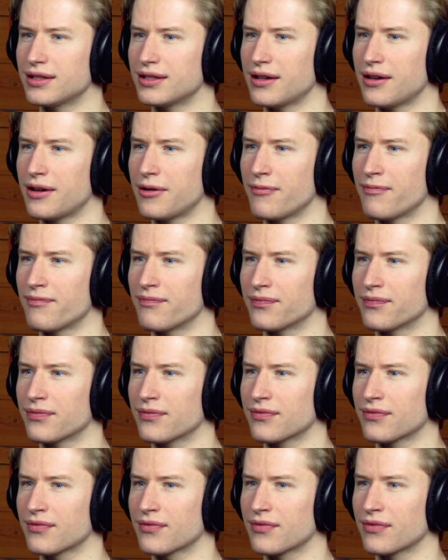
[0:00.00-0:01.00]

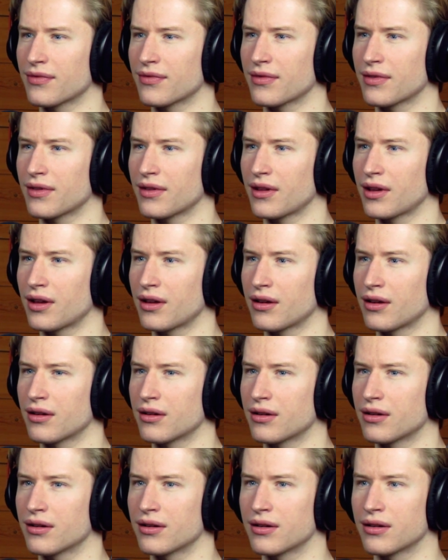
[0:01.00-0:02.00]

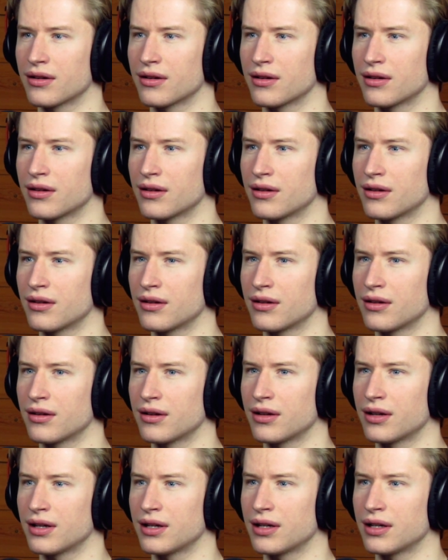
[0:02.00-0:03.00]

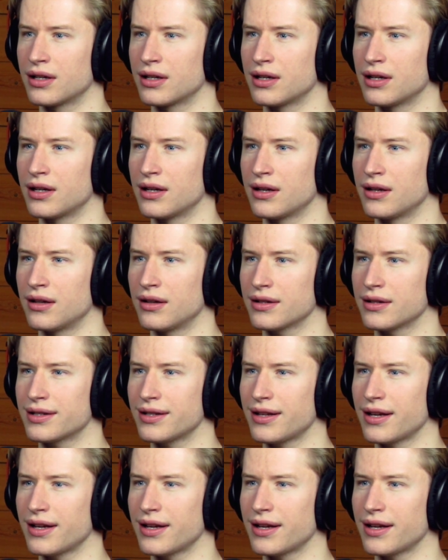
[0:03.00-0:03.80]
looks